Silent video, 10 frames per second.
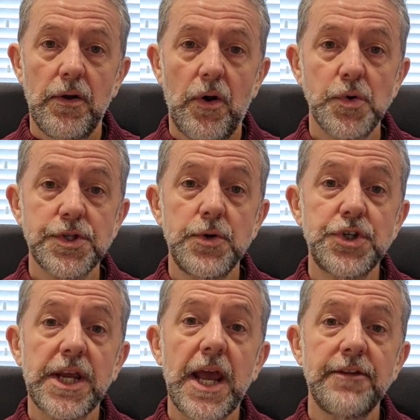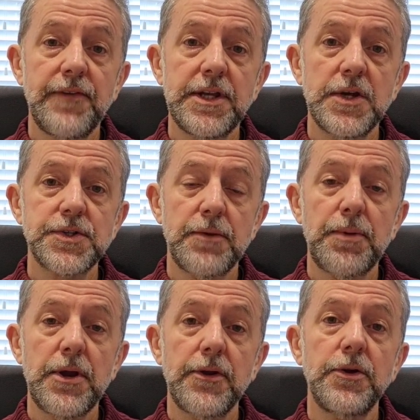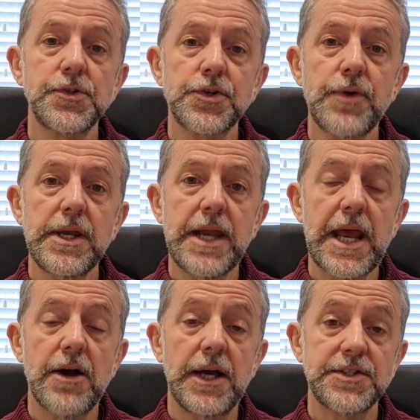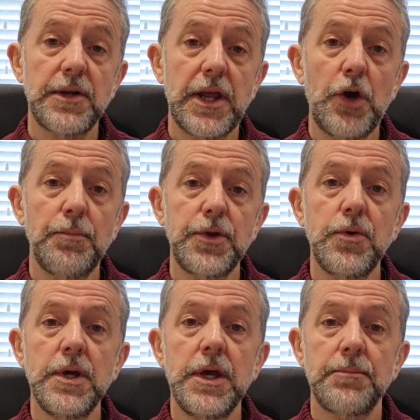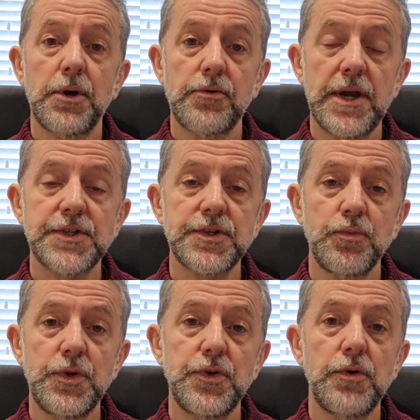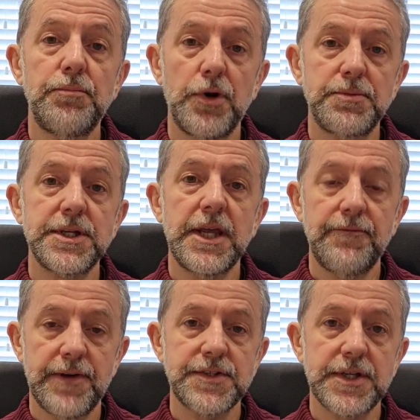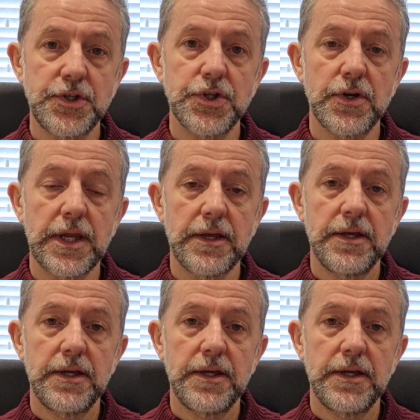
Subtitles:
Also, check out the videos that are appearing on your screen now, as they'll help you progress with your property investing journey.